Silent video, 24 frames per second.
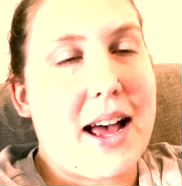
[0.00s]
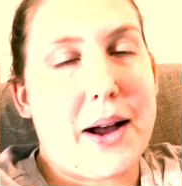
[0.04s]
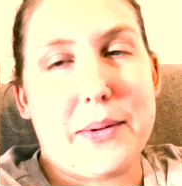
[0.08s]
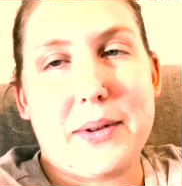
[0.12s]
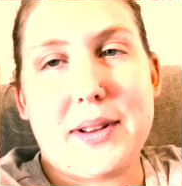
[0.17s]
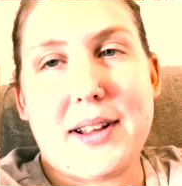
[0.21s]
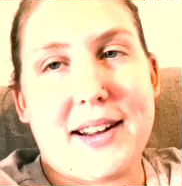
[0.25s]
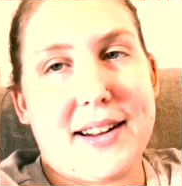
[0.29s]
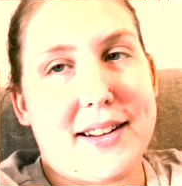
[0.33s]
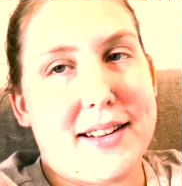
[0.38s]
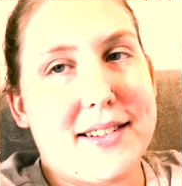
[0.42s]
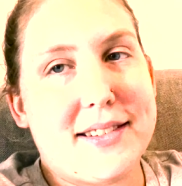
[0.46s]
I would
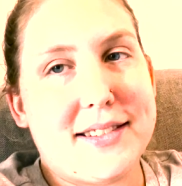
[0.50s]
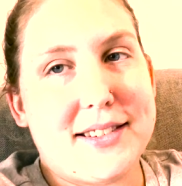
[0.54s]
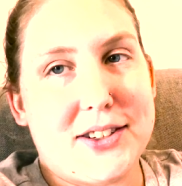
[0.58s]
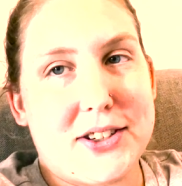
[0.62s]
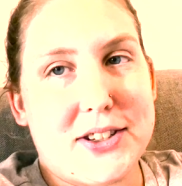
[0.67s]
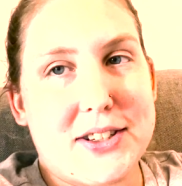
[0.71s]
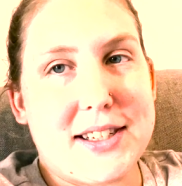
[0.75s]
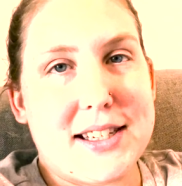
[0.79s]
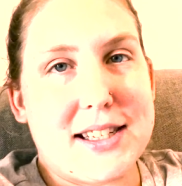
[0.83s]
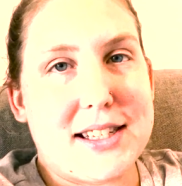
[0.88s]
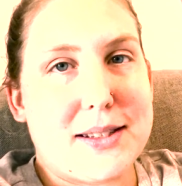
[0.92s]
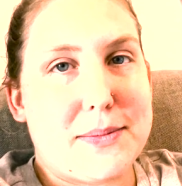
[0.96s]
like
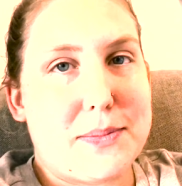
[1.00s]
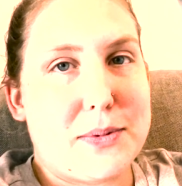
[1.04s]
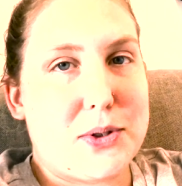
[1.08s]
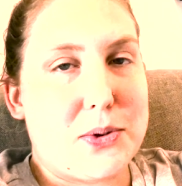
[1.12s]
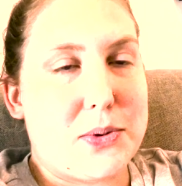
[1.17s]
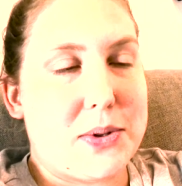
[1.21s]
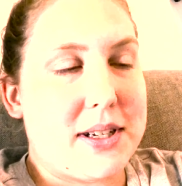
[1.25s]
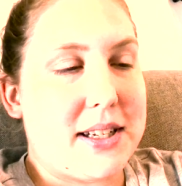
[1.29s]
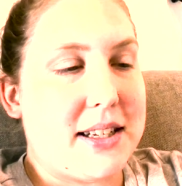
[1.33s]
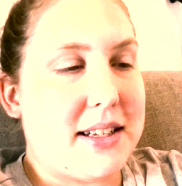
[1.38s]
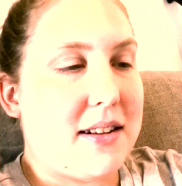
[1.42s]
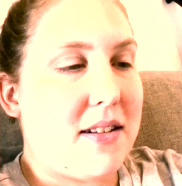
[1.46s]
good days
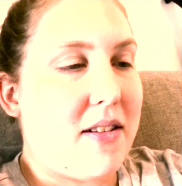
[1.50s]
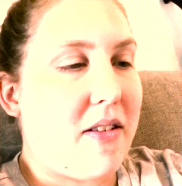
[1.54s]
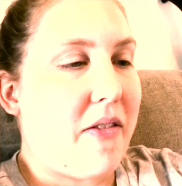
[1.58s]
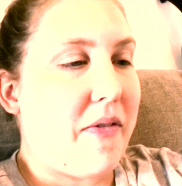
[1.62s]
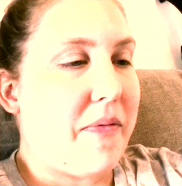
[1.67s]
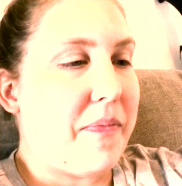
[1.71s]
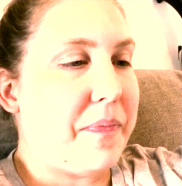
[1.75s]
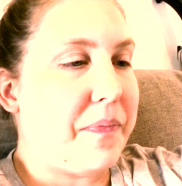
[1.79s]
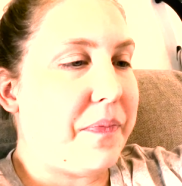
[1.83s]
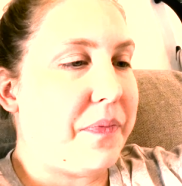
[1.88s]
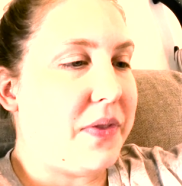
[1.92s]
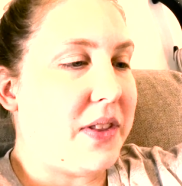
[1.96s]
between
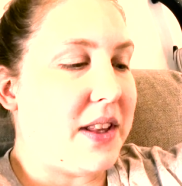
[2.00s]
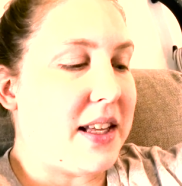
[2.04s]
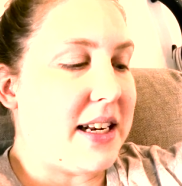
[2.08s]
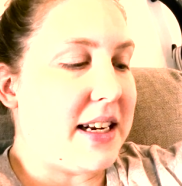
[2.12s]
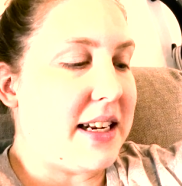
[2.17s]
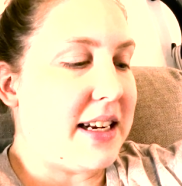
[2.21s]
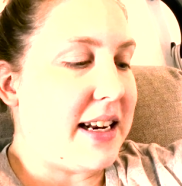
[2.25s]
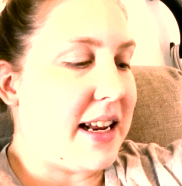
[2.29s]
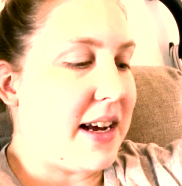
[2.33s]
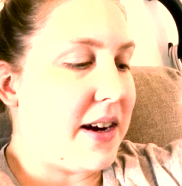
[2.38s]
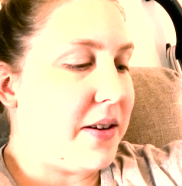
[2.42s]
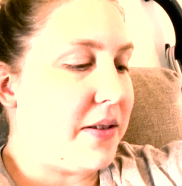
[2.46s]
then
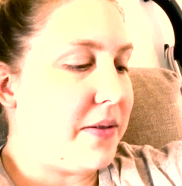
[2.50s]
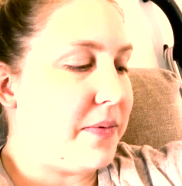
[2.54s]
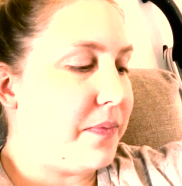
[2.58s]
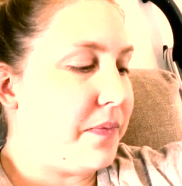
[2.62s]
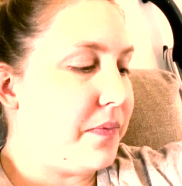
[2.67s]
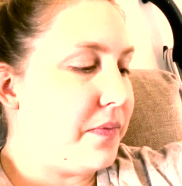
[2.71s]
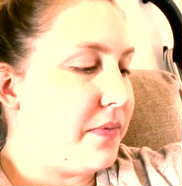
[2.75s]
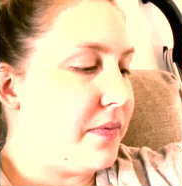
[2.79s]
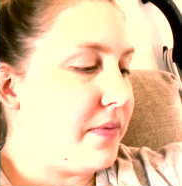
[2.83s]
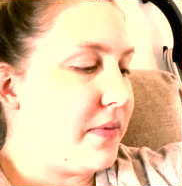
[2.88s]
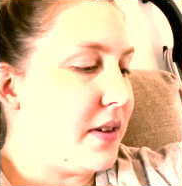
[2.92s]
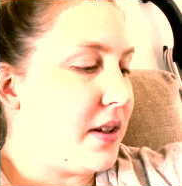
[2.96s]
and now
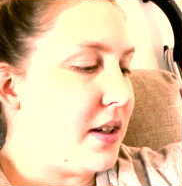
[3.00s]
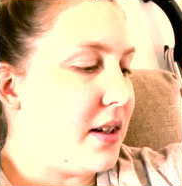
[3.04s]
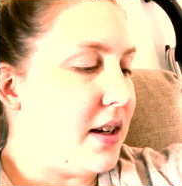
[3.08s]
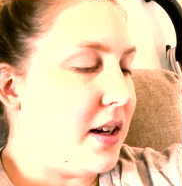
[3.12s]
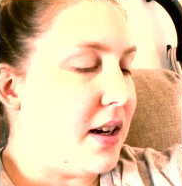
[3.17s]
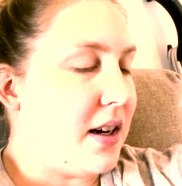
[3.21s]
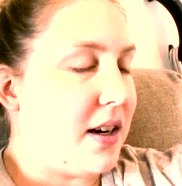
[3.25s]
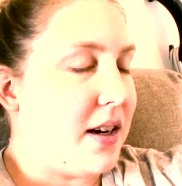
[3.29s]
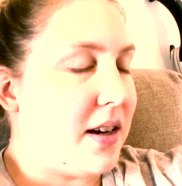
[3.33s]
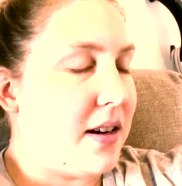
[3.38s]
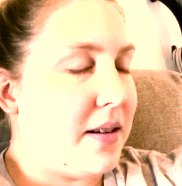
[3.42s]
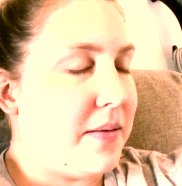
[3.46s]

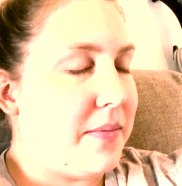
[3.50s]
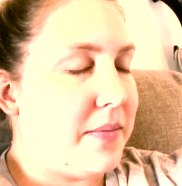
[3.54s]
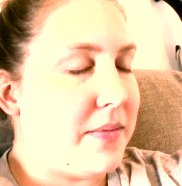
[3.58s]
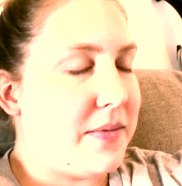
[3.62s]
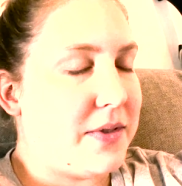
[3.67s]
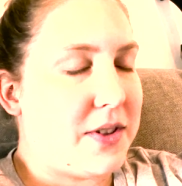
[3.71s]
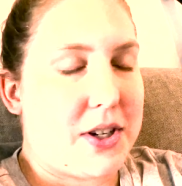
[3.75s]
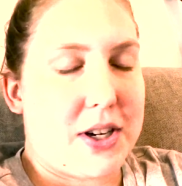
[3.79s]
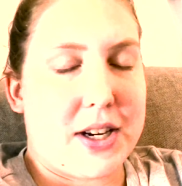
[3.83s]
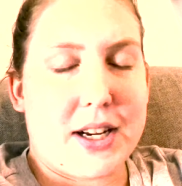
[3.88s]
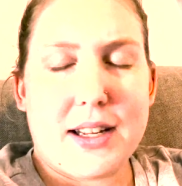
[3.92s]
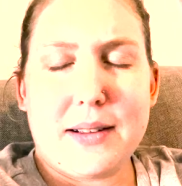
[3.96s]
um,
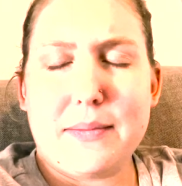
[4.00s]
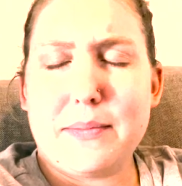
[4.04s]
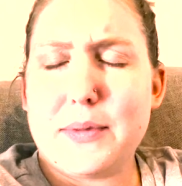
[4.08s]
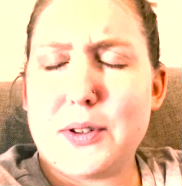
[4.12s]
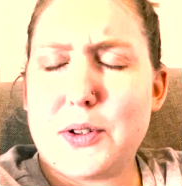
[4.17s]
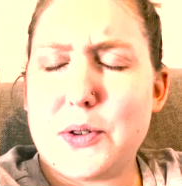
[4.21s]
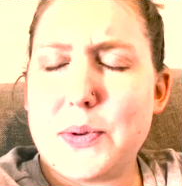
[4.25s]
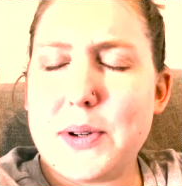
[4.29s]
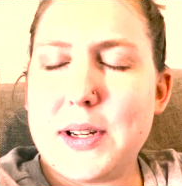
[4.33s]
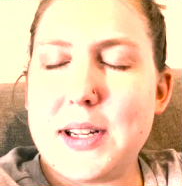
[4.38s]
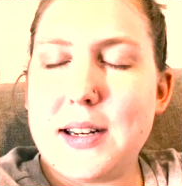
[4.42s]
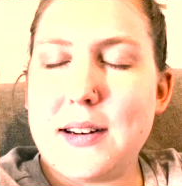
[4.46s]
sorry,
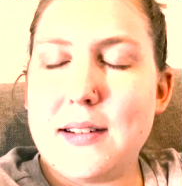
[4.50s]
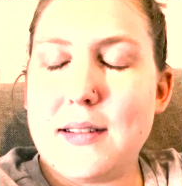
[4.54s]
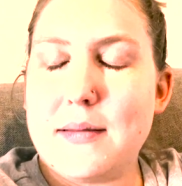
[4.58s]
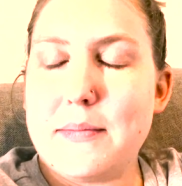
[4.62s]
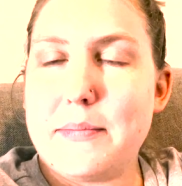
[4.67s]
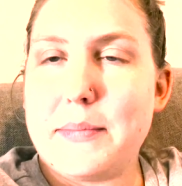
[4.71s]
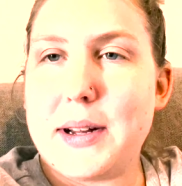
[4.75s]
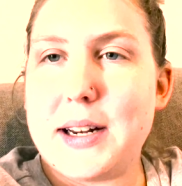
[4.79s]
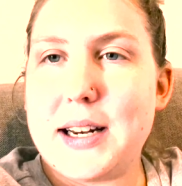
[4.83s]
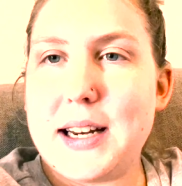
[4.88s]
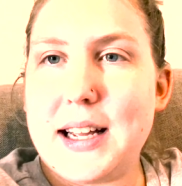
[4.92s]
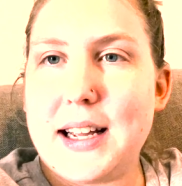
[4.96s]
between
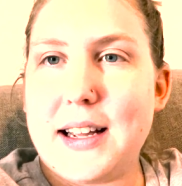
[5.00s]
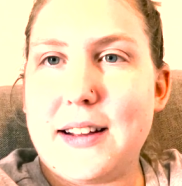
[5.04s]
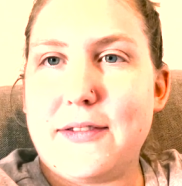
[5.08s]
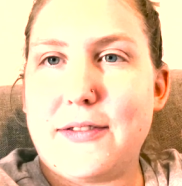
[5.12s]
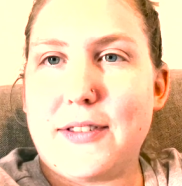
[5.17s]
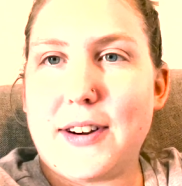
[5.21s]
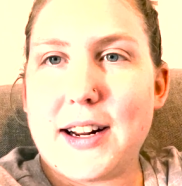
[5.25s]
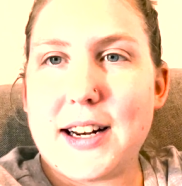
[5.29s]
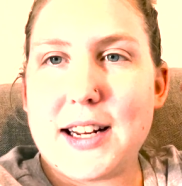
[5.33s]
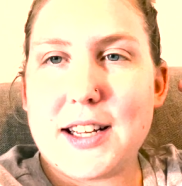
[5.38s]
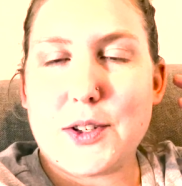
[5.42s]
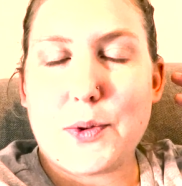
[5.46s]
Monday and
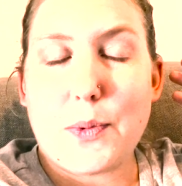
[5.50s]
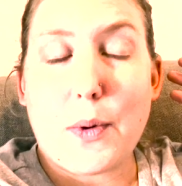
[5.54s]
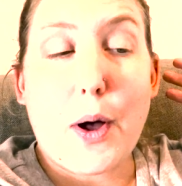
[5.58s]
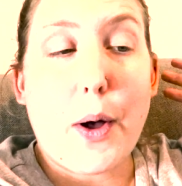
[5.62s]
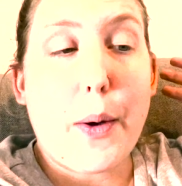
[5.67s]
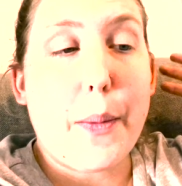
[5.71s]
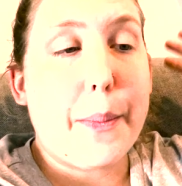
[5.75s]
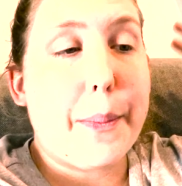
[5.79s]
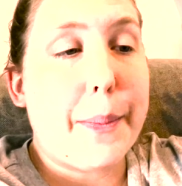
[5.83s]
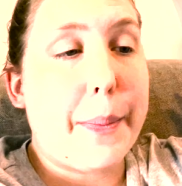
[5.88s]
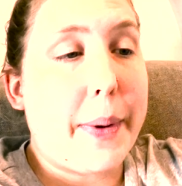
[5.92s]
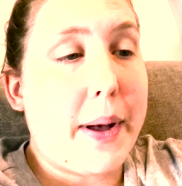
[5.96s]
Friday as
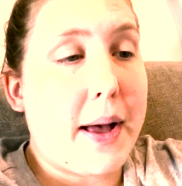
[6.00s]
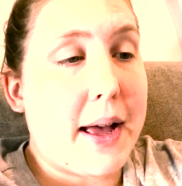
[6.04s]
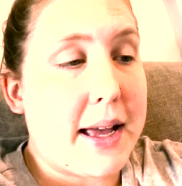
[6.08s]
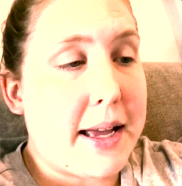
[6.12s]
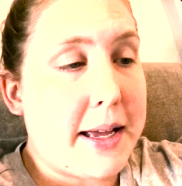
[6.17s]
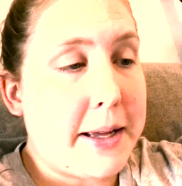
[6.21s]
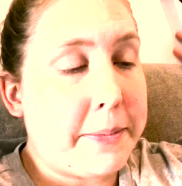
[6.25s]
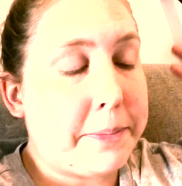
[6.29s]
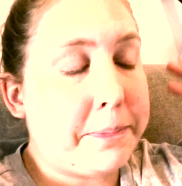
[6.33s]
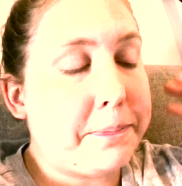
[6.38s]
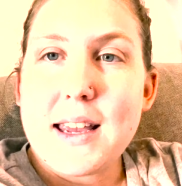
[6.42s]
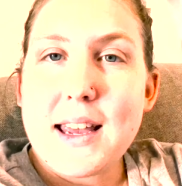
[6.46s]
well.
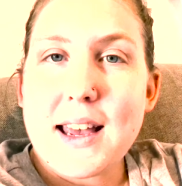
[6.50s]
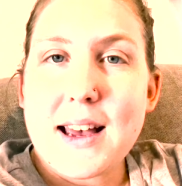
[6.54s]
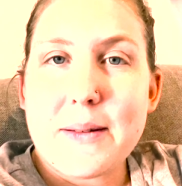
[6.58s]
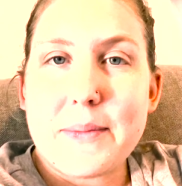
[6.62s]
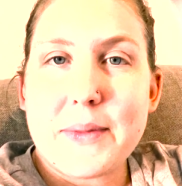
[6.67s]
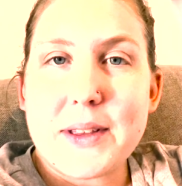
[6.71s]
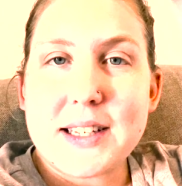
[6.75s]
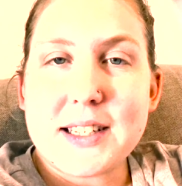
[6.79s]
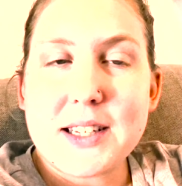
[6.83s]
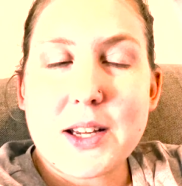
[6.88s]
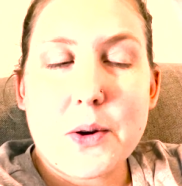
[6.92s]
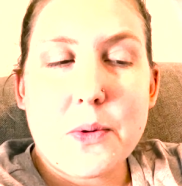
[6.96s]
But yeah,
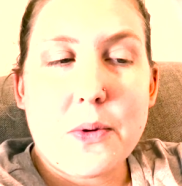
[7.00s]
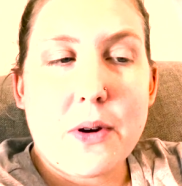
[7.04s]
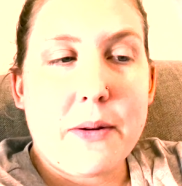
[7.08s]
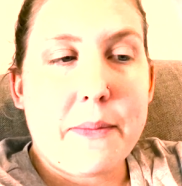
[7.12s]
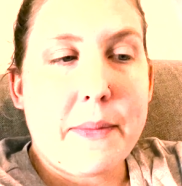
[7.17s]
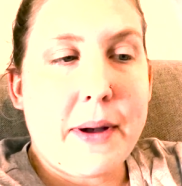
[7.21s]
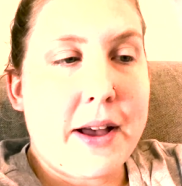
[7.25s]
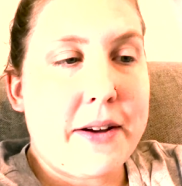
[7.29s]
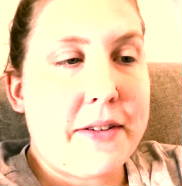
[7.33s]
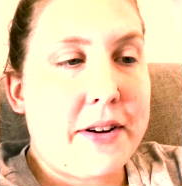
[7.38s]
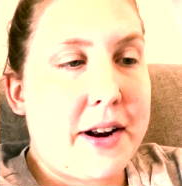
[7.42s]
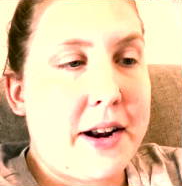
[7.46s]
that's kind of where I'm
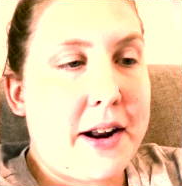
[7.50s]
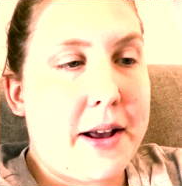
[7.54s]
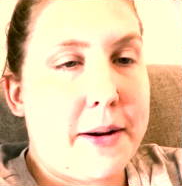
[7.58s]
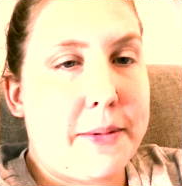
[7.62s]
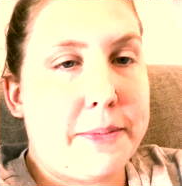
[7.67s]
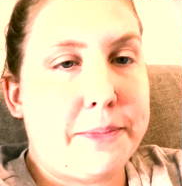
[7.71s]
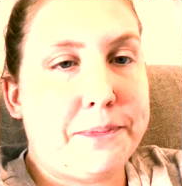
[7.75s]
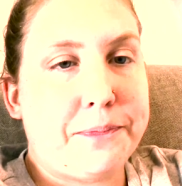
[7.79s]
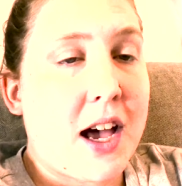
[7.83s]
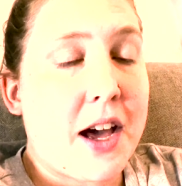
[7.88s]
at right now.